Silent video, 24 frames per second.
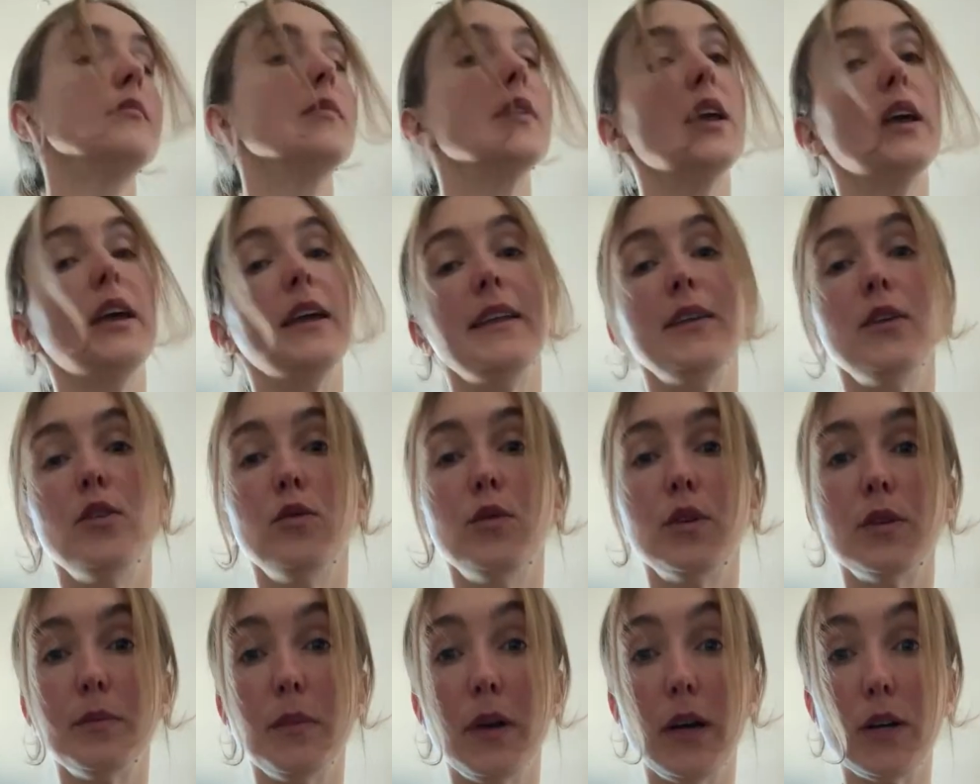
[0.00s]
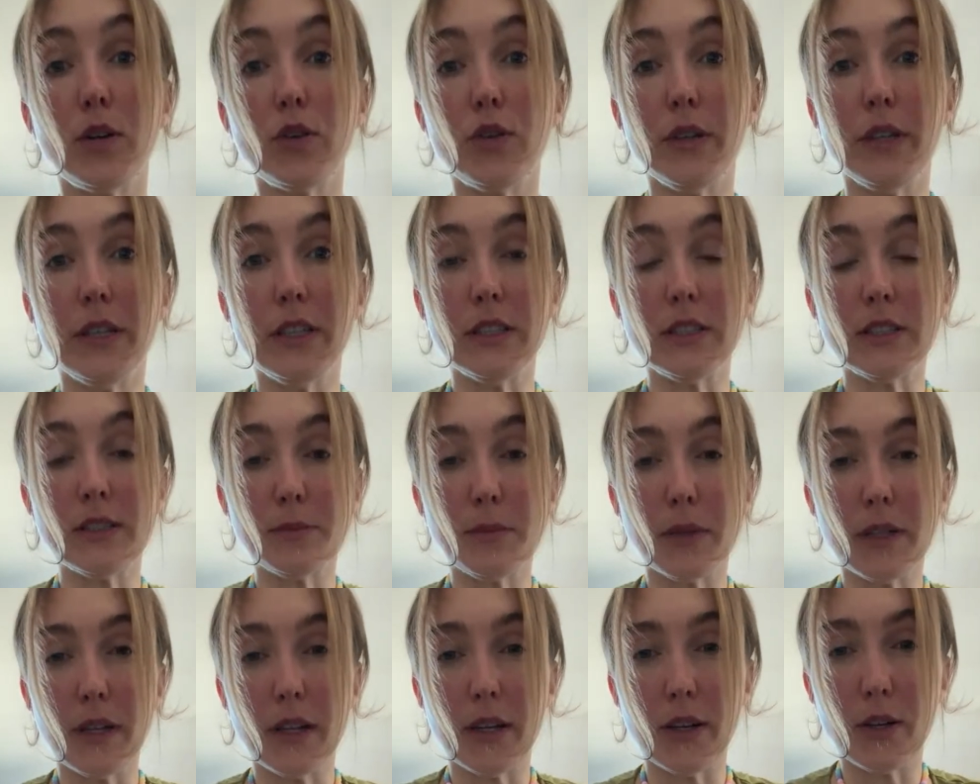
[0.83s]
I know what Marco is,
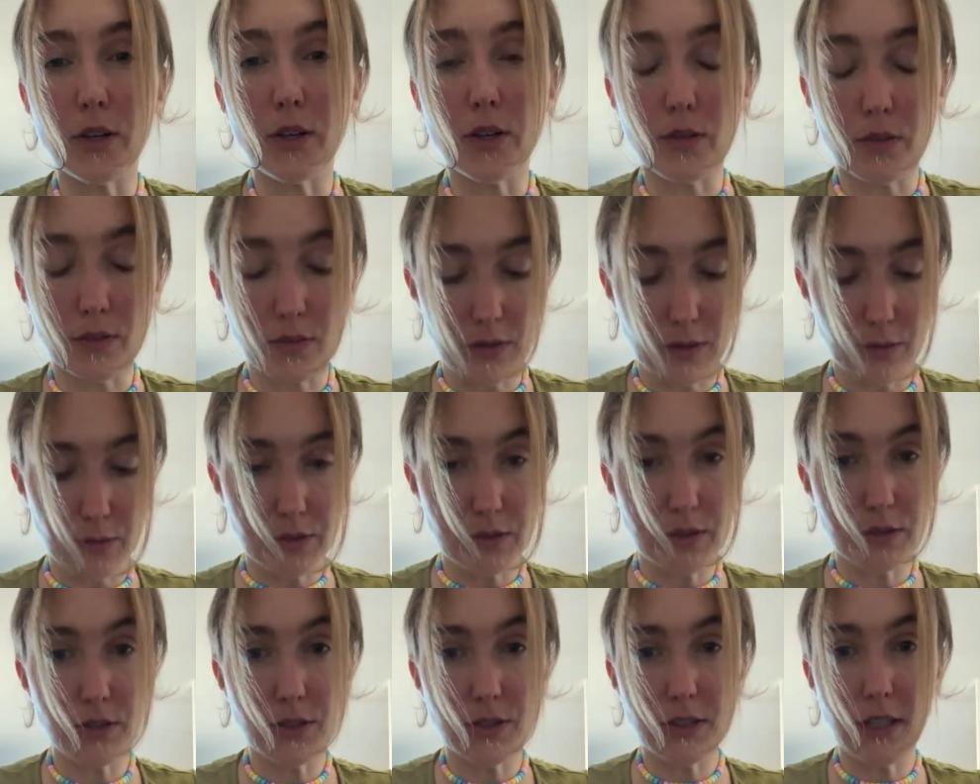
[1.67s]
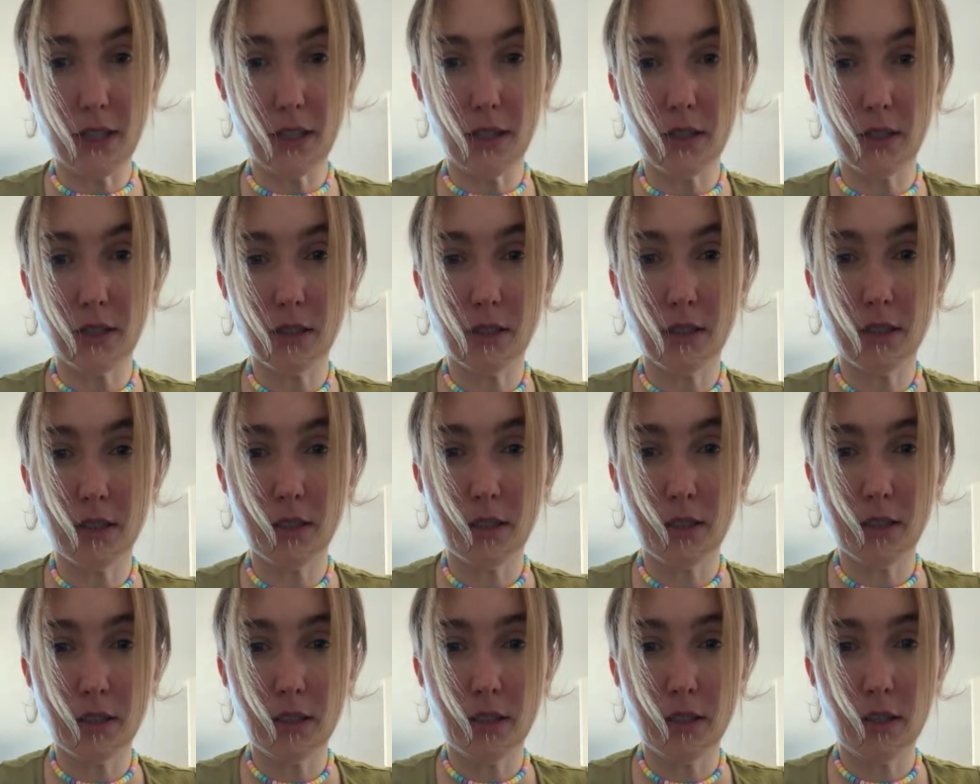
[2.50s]
but I don't know if he wants to tell.
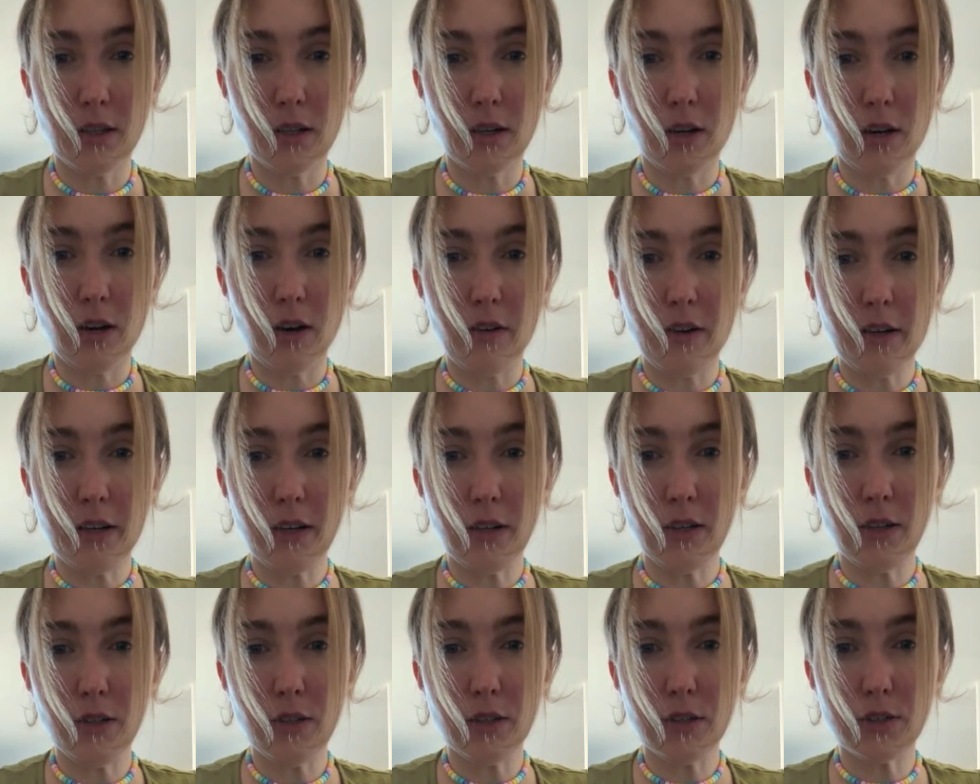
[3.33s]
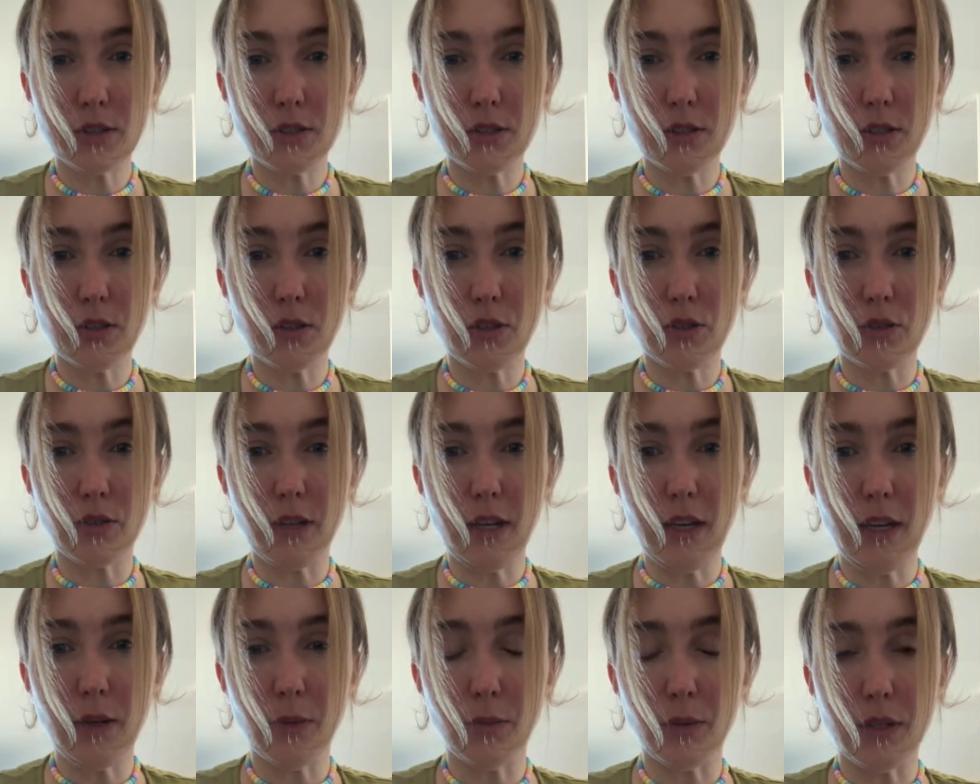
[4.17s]
Oregon looks so
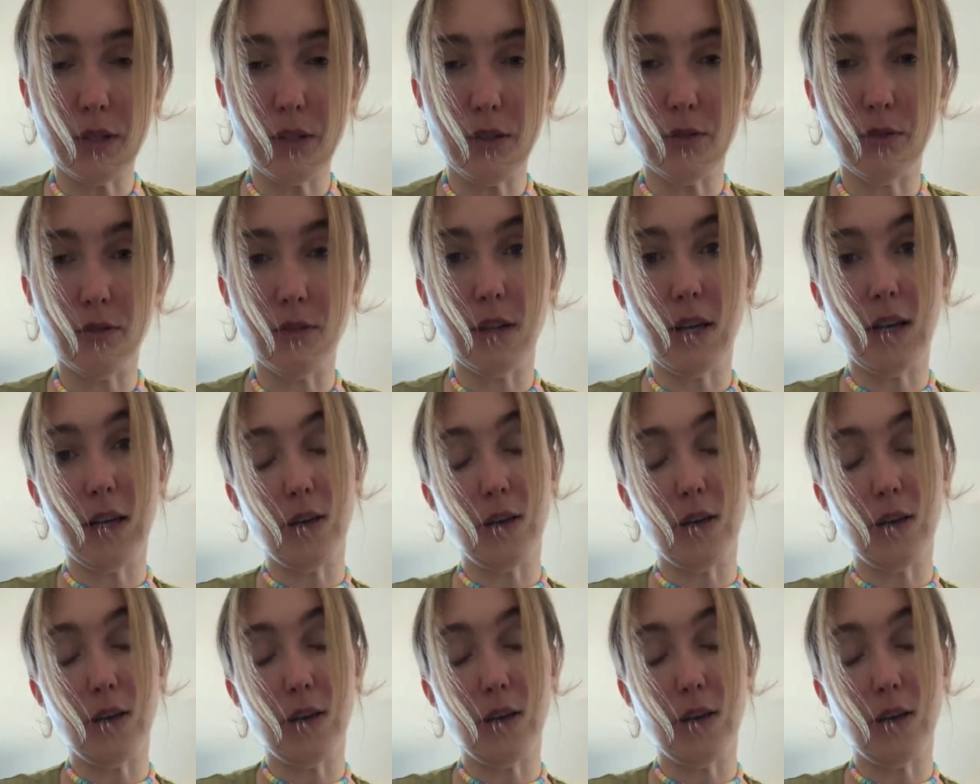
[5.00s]
green when you fly